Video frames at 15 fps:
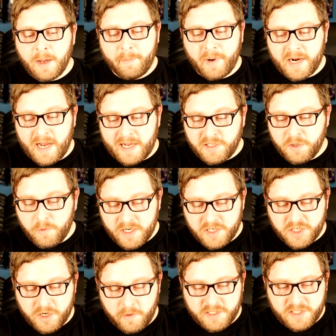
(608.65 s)
But I do want to
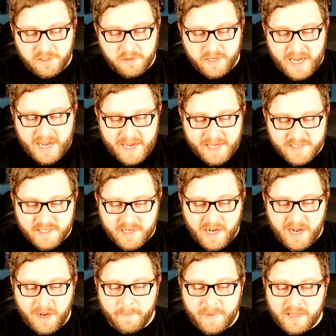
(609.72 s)
show it to you guys.
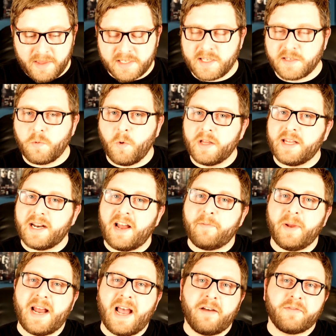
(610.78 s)
And this is one that I've
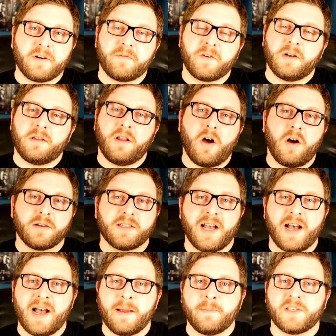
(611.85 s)
been after for a long
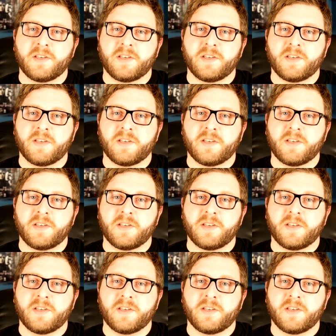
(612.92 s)
time.